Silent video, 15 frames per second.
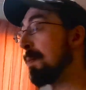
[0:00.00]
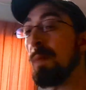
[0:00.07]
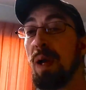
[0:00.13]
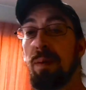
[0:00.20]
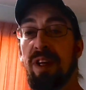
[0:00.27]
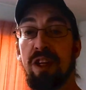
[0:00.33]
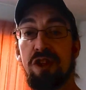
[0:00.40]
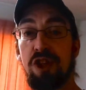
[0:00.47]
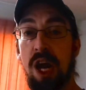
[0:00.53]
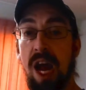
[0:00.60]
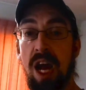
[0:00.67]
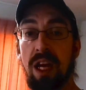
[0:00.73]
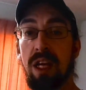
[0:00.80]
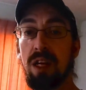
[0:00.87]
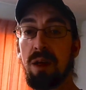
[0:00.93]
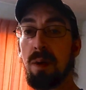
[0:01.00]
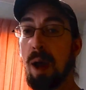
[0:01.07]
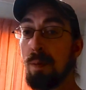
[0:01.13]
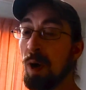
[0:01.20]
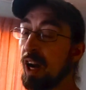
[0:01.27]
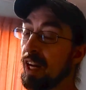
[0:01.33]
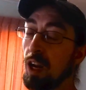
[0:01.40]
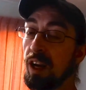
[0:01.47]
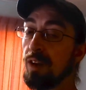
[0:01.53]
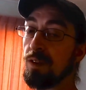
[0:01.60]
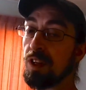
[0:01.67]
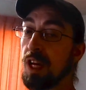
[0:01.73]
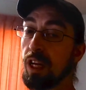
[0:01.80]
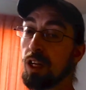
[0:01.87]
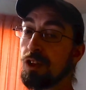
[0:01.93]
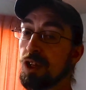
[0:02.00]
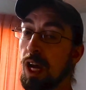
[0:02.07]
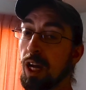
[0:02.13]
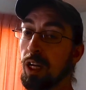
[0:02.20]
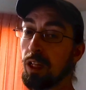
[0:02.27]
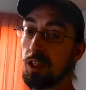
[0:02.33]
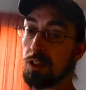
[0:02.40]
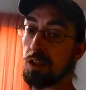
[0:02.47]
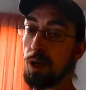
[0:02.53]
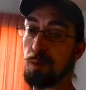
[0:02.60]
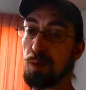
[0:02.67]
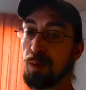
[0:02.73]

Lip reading: Maybe a jacket. I might not even take a jacket this time,